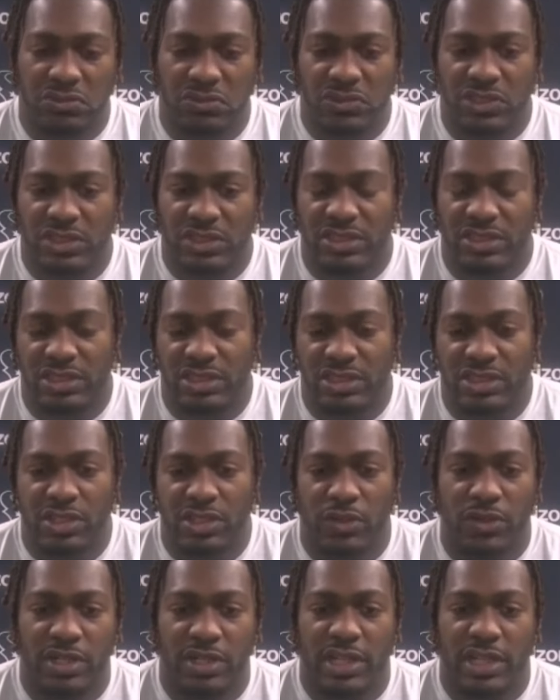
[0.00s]
Just
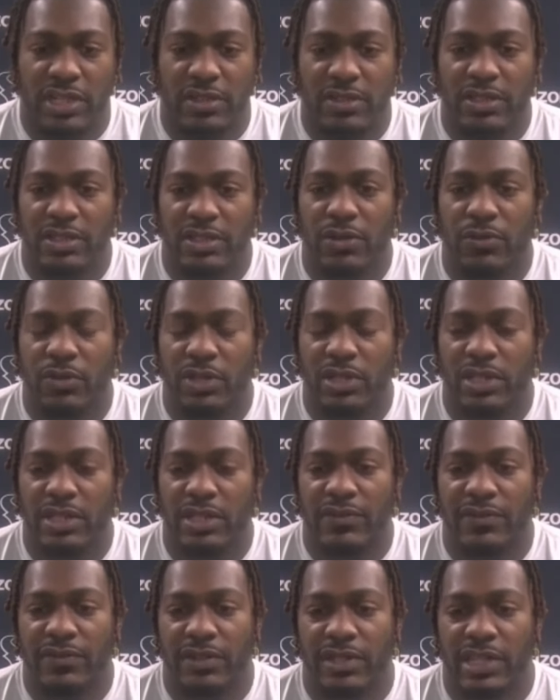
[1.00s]
knowing that, you know, what he
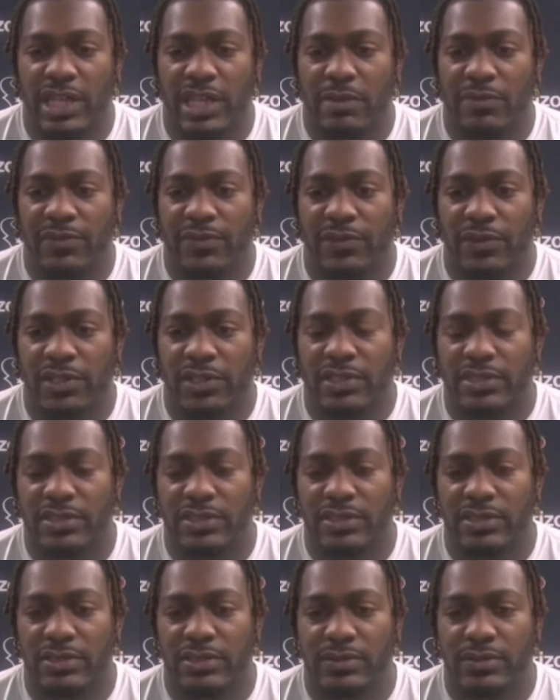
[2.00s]
did for the game and for us.